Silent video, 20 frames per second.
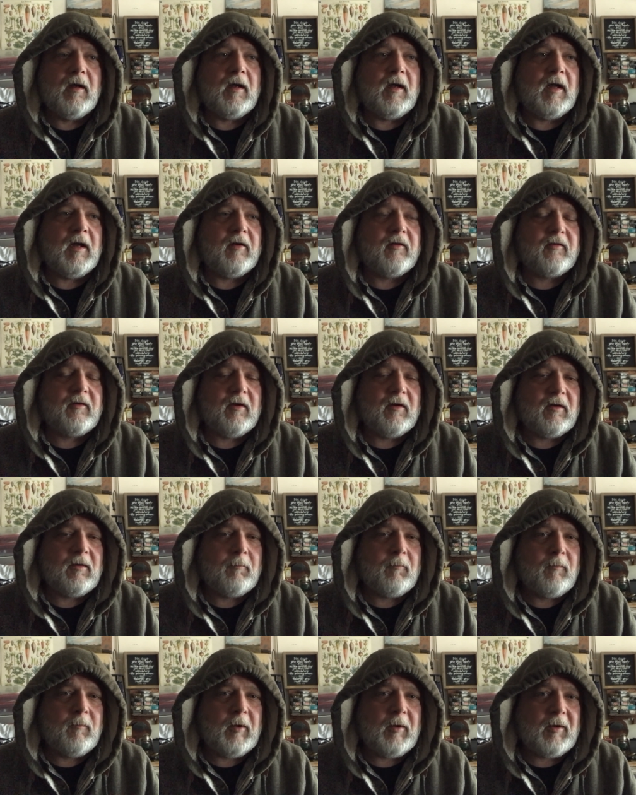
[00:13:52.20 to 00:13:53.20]
and it's going
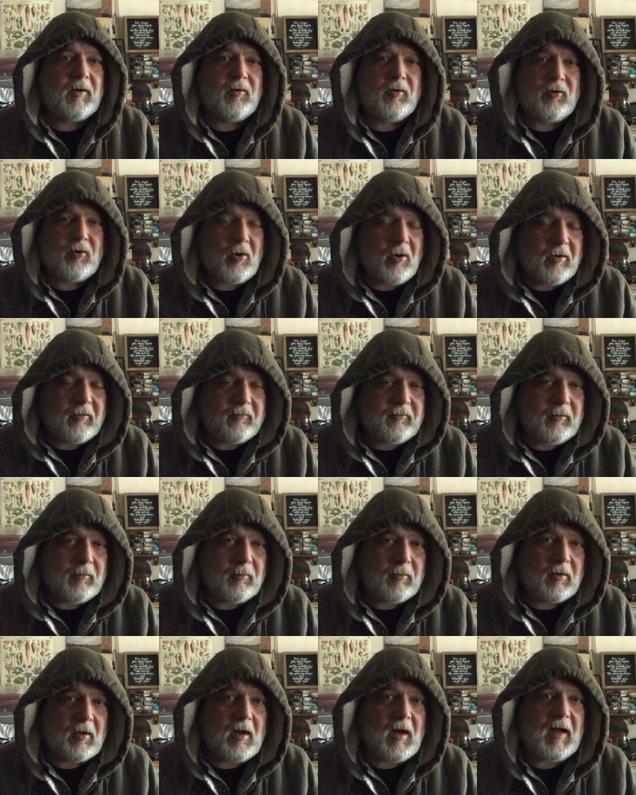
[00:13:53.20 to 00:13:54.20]
to it could cost you
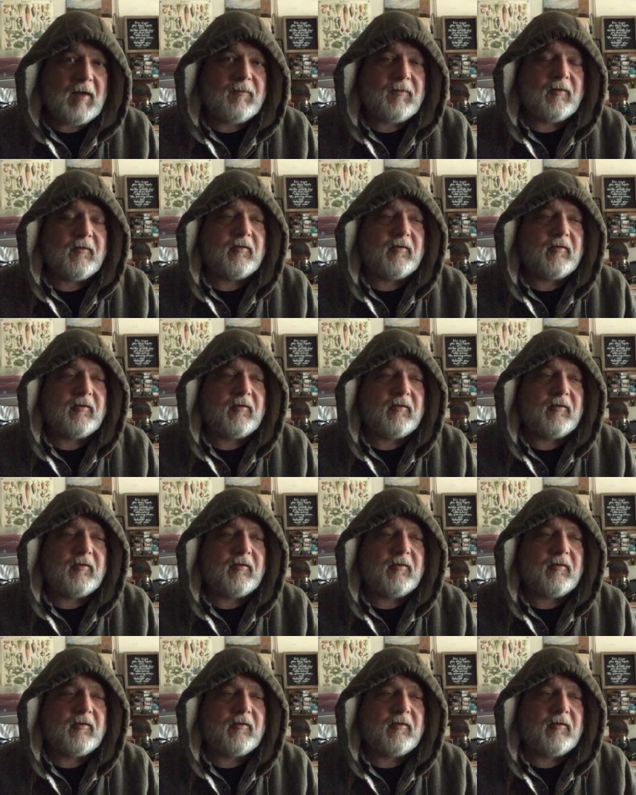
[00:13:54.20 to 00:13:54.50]
your life.